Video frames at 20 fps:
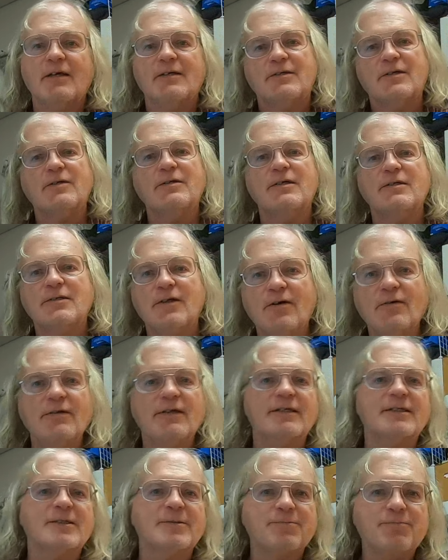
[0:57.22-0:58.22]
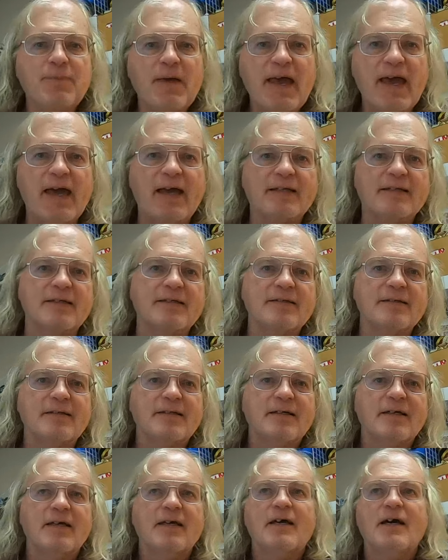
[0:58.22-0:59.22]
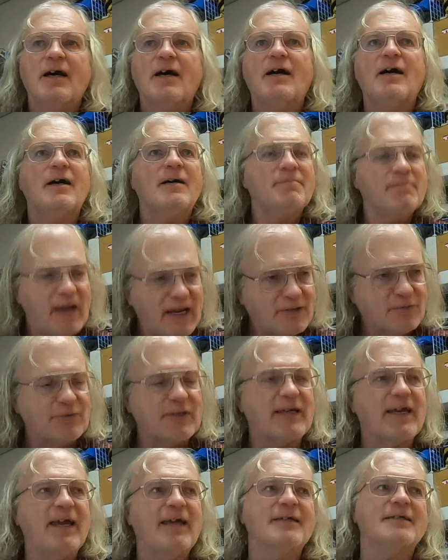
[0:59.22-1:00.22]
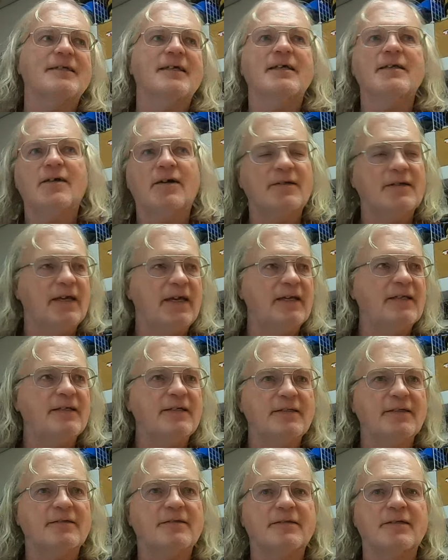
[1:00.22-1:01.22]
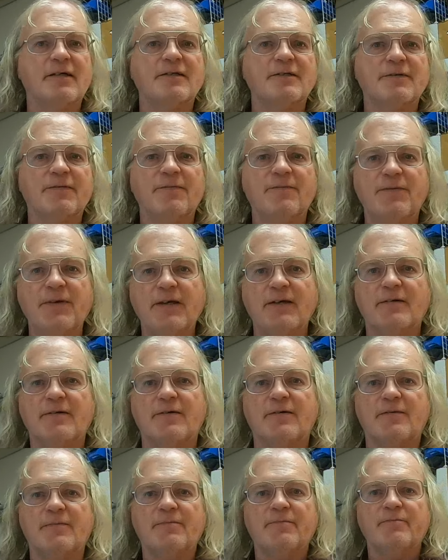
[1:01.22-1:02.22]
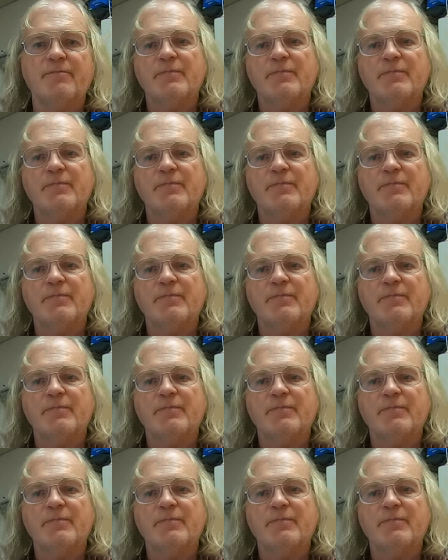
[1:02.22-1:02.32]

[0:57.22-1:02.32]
So you don't expect a metric hex head on any such vehicle.